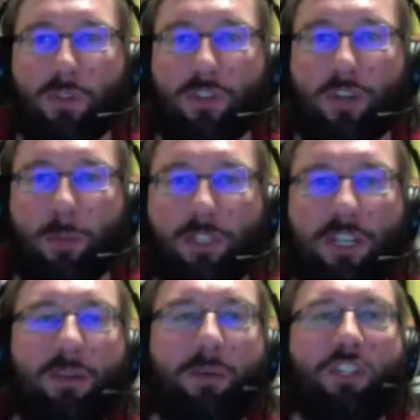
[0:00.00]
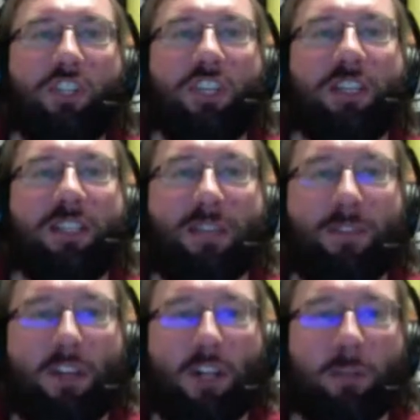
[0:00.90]
of the Serpentine, which is Kevin
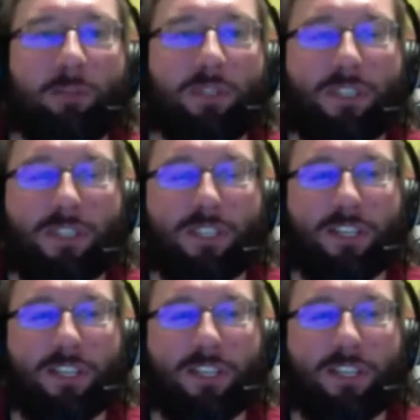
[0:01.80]
Culp's